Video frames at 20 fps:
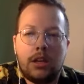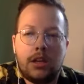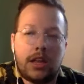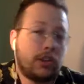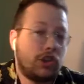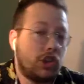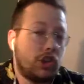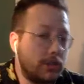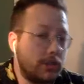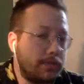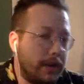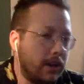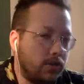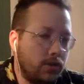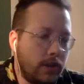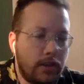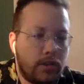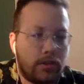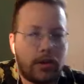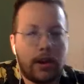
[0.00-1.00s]
not just by
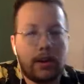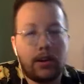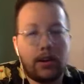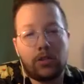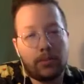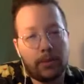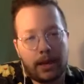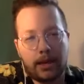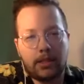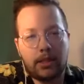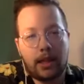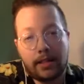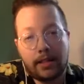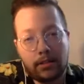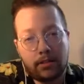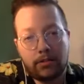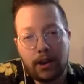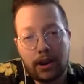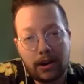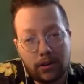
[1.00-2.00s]
trans writers but
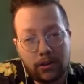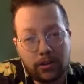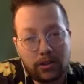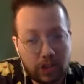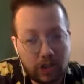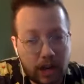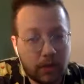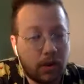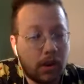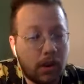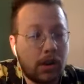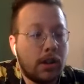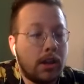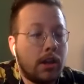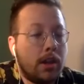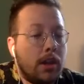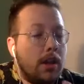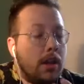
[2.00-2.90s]
lots of writers in general